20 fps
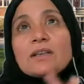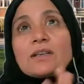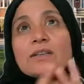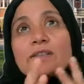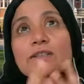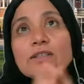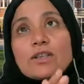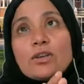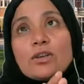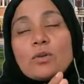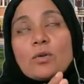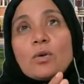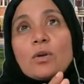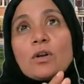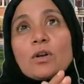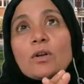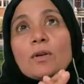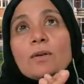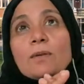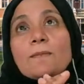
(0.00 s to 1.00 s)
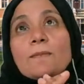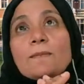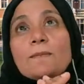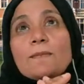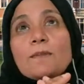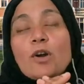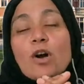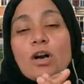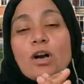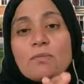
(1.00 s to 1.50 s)
So
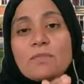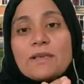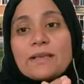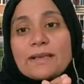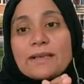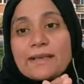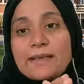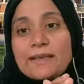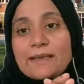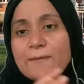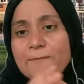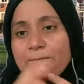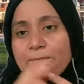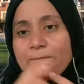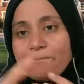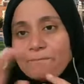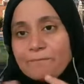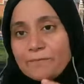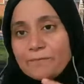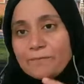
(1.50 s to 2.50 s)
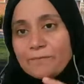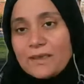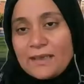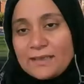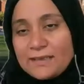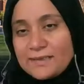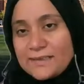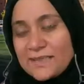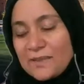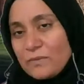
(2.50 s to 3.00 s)
normally,
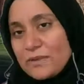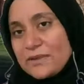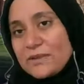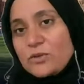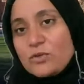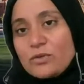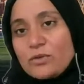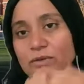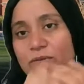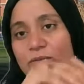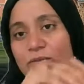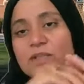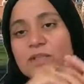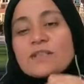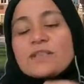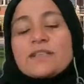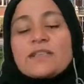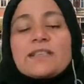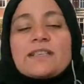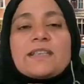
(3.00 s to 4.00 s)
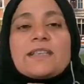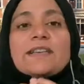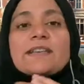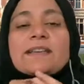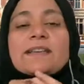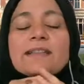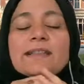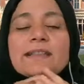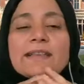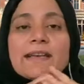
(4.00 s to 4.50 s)
and someone's written in here
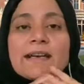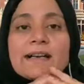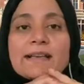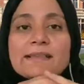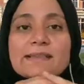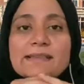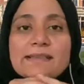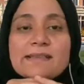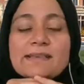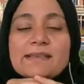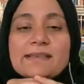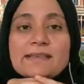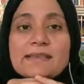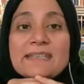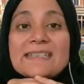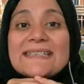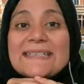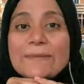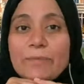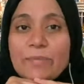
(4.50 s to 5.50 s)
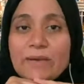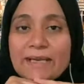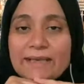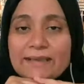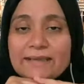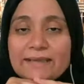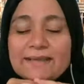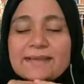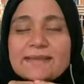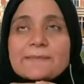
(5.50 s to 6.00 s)
in the answers, it
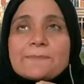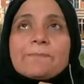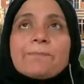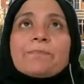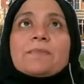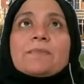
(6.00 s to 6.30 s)
depends.